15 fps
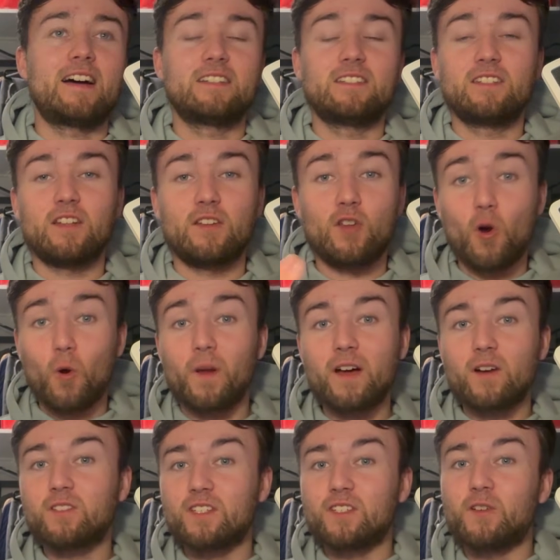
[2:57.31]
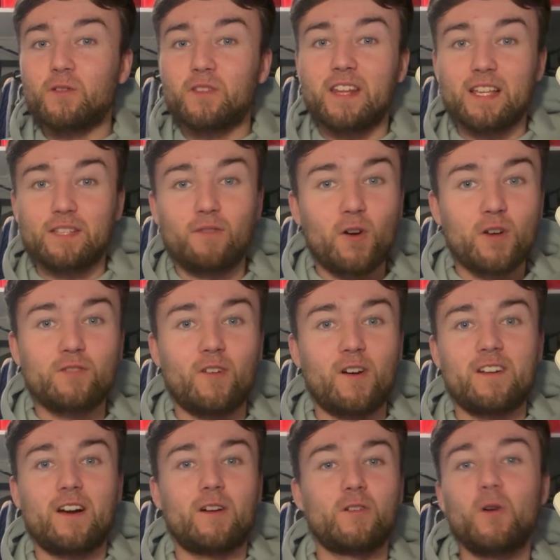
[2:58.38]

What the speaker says: and no one else is using his voice right now.